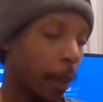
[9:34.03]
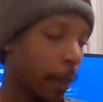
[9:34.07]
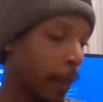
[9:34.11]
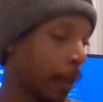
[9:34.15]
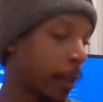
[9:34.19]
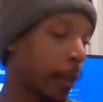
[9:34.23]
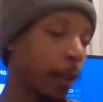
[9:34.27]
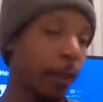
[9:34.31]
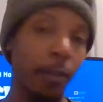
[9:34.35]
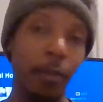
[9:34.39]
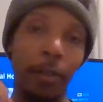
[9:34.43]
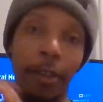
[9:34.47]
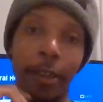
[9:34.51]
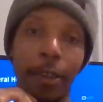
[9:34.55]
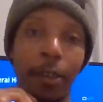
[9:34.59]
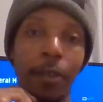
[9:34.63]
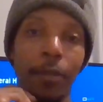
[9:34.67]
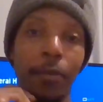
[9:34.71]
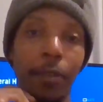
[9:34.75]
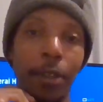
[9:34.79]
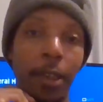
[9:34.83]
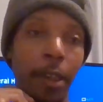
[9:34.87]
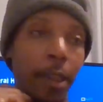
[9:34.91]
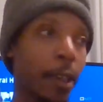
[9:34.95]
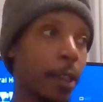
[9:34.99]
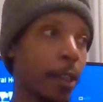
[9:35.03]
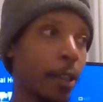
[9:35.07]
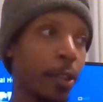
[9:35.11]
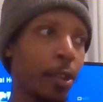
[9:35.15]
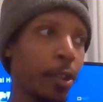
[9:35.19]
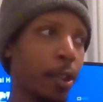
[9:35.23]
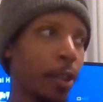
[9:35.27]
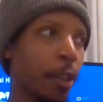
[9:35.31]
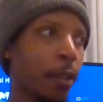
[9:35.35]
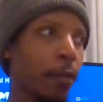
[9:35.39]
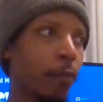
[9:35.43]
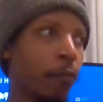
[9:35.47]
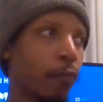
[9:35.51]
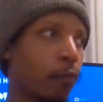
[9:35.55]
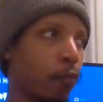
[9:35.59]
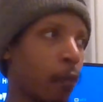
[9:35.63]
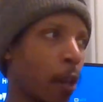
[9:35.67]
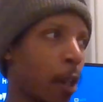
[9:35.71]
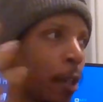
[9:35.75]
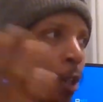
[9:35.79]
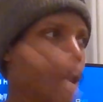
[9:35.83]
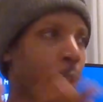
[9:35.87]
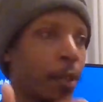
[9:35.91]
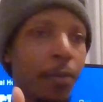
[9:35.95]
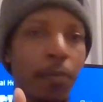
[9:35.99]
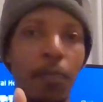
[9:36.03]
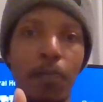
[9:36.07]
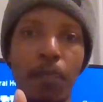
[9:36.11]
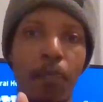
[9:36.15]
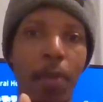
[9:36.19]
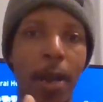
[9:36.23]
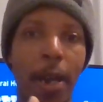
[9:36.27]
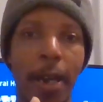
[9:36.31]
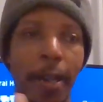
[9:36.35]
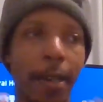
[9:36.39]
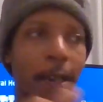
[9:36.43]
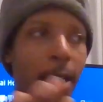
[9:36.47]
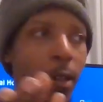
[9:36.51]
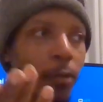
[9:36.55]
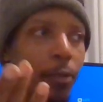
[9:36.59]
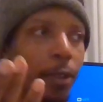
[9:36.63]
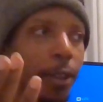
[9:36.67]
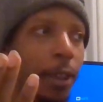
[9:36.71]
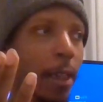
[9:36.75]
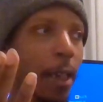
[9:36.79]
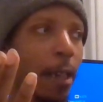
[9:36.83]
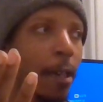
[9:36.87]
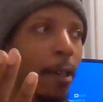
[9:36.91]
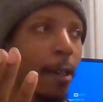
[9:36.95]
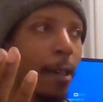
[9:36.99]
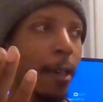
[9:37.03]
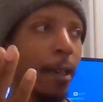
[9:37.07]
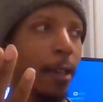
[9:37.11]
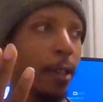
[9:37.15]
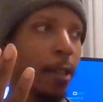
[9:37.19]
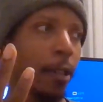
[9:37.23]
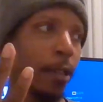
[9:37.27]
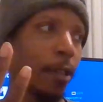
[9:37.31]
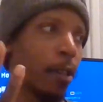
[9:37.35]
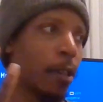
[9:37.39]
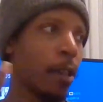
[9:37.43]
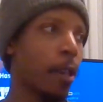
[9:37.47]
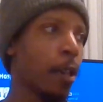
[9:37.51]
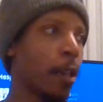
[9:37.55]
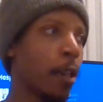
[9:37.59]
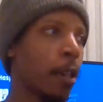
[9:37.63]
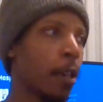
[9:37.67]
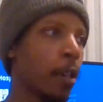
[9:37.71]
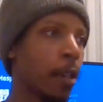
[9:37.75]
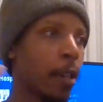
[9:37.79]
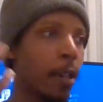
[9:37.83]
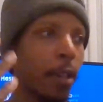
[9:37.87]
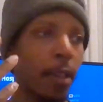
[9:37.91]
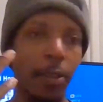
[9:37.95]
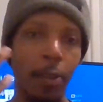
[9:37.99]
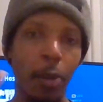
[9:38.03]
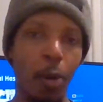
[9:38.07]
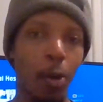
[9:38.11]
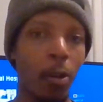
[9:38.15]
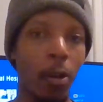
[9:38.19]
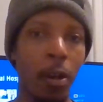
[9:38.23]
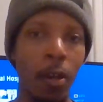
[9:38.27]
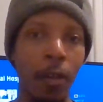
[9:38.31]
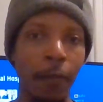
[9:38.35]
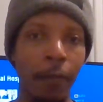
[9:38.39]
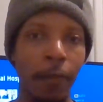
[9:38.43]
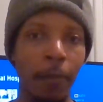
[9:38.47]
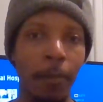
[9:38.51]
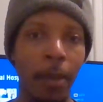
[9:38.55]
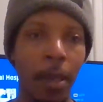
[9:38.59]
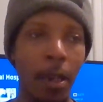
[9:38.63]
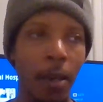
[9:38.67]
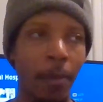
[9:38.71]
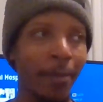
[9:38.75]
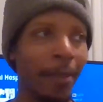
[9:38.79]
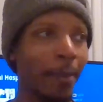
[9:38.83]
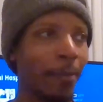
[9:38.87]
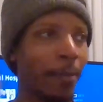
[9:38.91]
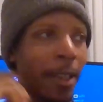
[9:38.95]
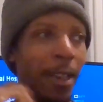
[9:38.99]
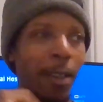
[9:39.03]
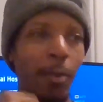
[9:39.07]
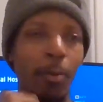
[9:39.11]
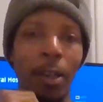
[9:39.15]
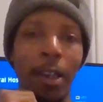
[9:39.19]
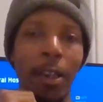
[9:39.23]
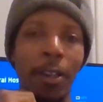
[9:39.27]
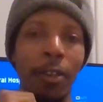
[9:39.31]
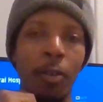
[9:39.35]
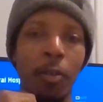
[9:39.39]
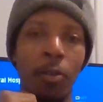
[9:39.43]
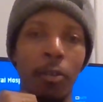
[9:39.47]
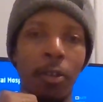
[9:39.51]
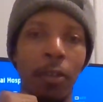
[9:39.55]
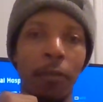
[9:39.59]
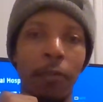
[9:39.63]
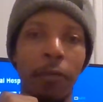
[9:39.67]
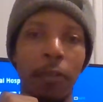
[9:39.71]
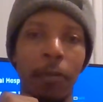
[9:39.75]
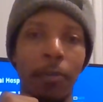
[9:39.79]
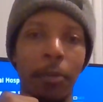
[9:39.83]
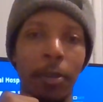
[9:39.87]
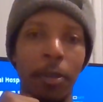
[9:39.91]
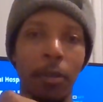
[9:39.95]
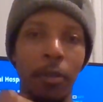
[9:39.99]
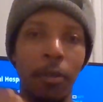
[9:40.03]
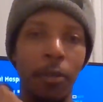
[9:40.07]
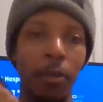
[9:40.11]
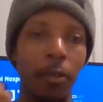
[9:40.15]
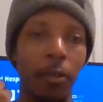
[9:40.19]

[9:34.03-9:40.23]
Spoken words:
And then he leaves. And then she runs back outside and is calling from him. And I'm like, why are you calling from him?